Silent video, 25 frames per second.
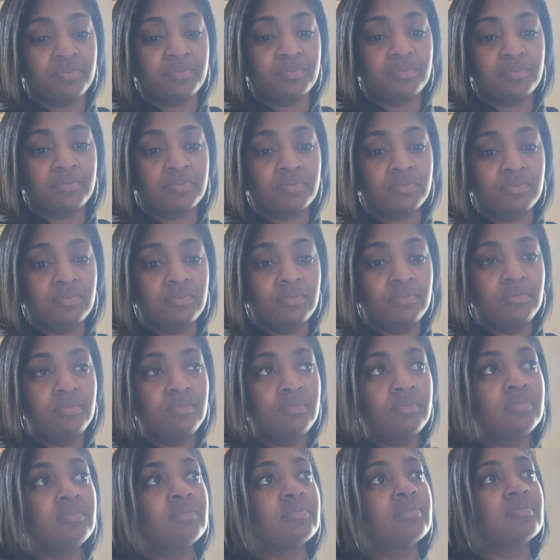Right, because it's
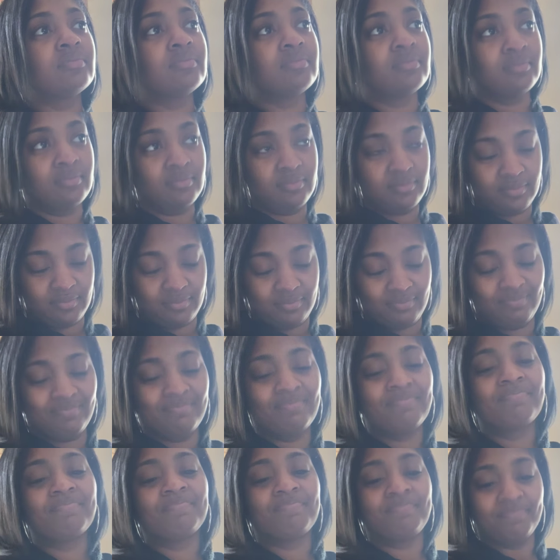going to slow the
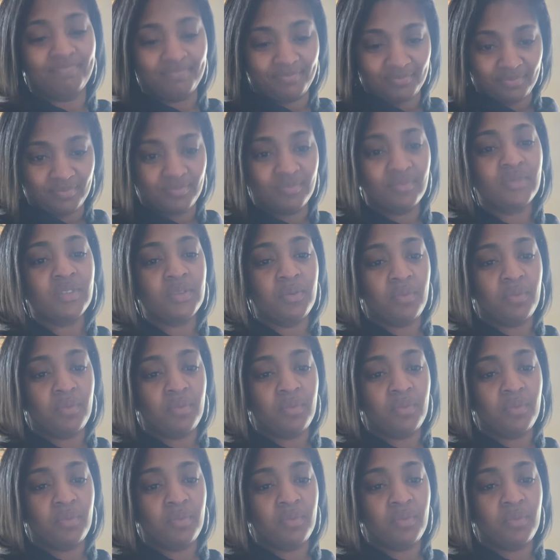heart rate down.